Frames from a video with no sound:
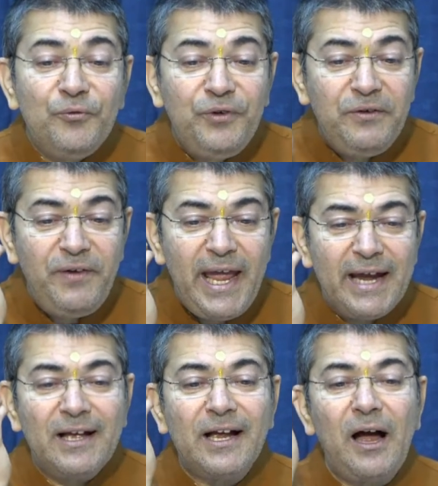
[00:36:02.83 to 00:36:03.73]

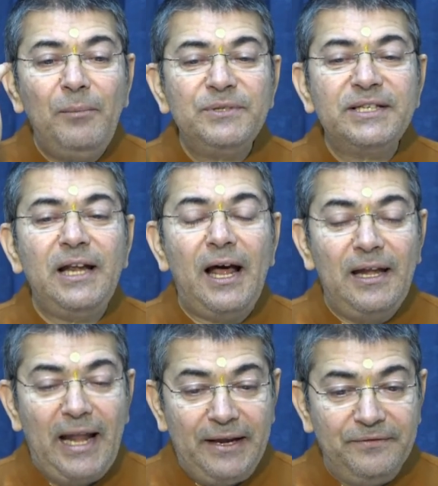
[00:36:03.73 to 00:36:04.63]
Vivek comes in our
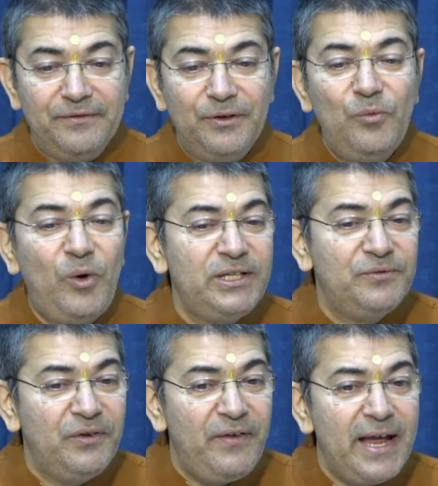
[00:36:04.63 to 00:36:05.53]
life. What
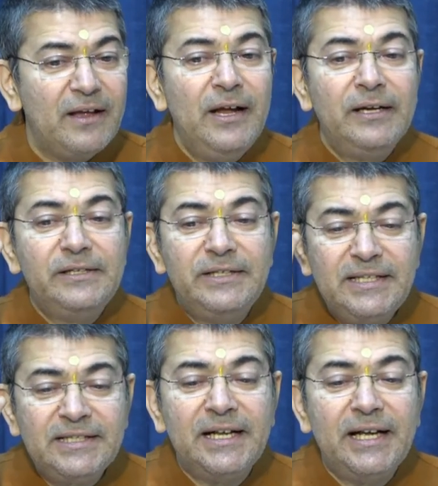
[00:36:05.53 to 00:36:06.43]
is Vivek?
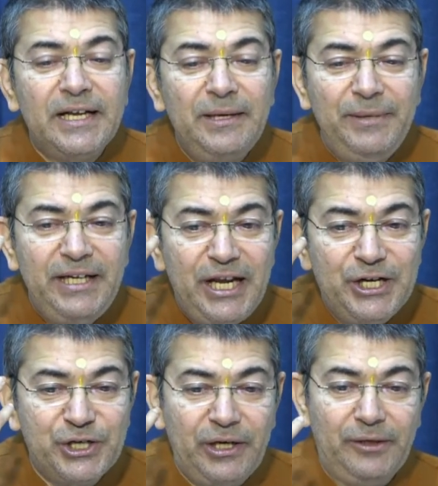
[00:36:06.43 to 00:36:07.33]

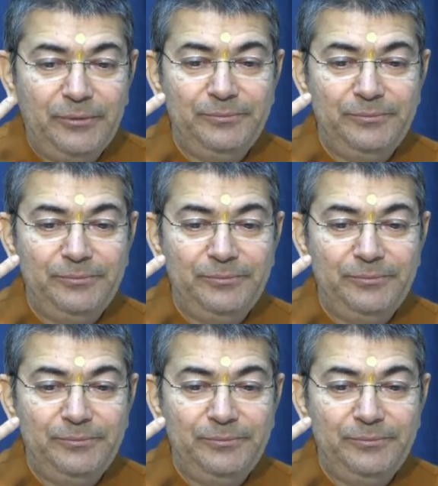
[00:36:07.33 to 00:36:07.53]
Discrimination.